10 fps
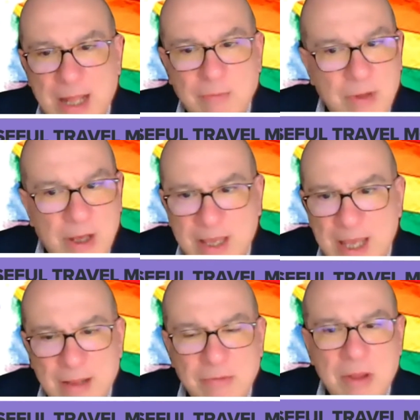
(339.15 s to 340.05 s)
And
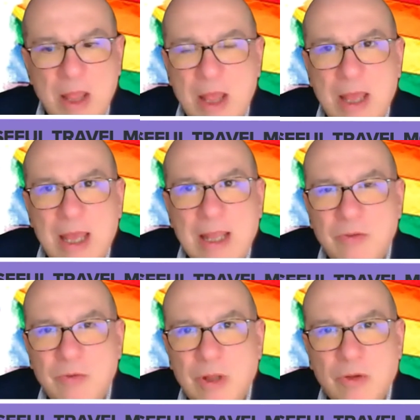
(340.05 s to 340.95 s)
again,
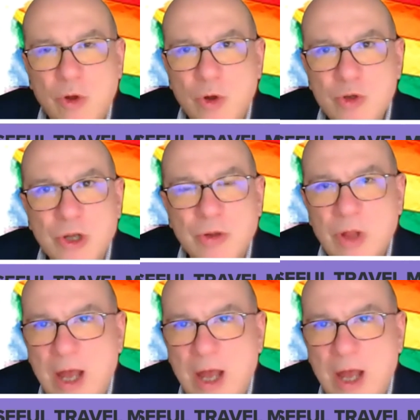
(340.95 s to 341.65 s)
it goes on,